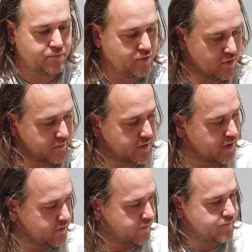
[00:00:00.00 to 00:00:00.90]
Put it over
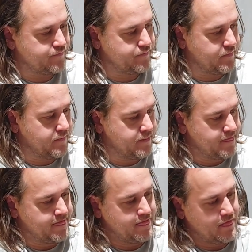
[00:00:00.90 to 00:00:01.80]
here.
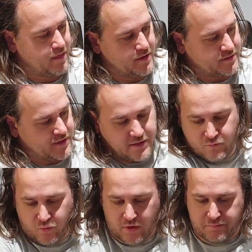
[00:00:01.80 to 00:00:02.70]
Take
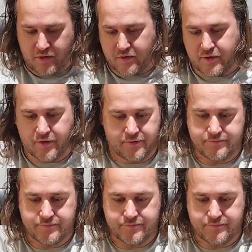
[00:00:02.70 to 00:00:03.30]
the water block,